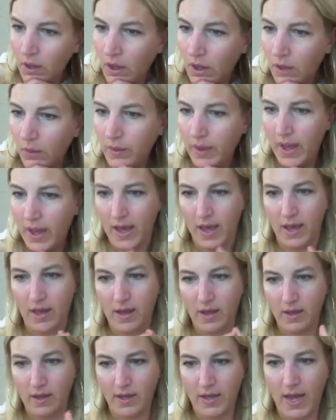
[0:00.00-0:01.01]
Okay,
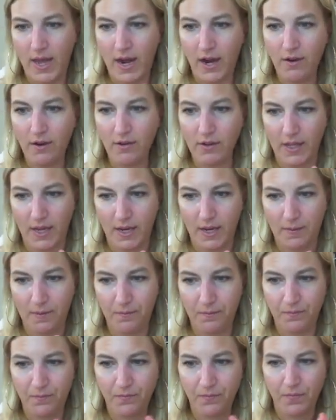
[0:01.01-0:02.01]
Carolyn.
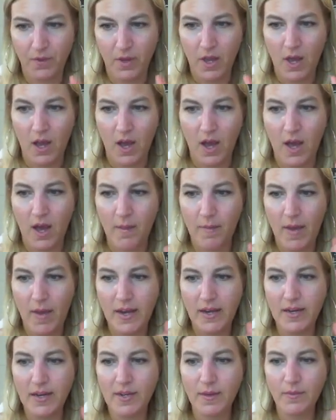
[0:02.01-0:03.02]

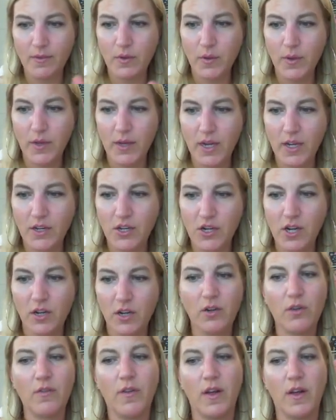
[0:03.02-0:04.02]
Any tips to engage
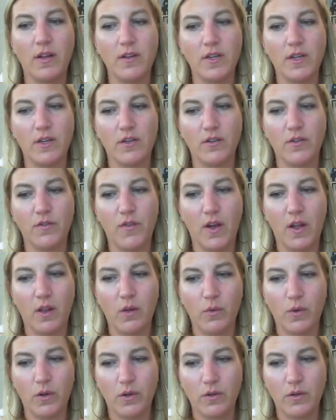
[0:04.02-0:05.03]
younger volunteers,
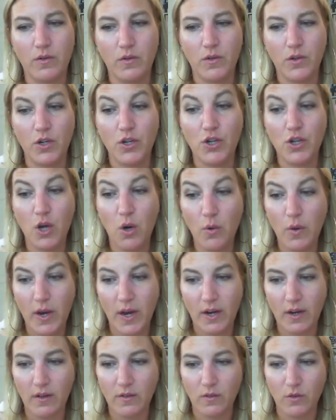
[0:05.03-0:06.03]
followers to
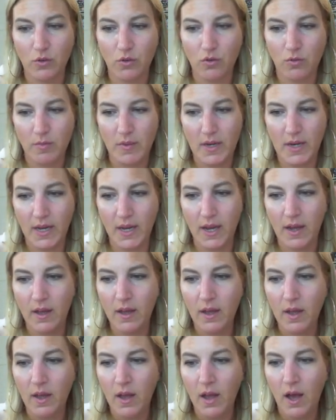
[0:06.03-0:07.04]
donate on social media?
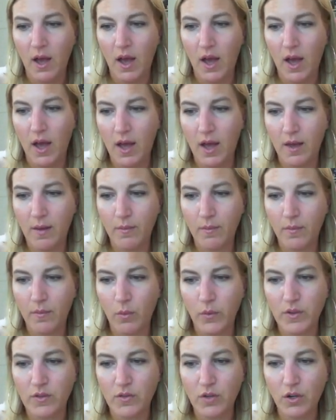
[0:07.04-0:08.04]

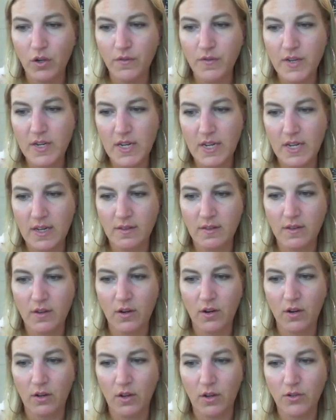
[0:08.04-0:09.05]
We serve teens. They're
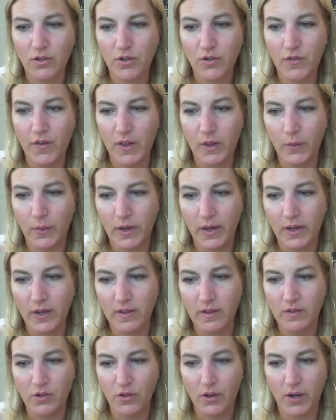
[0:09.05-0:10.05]
our largest following on
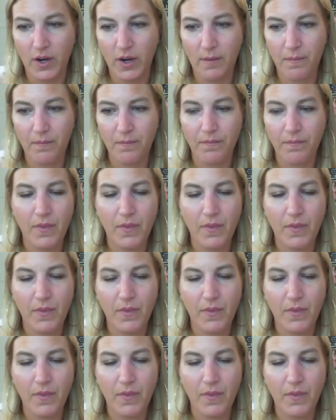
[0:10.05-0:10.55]
Instagram.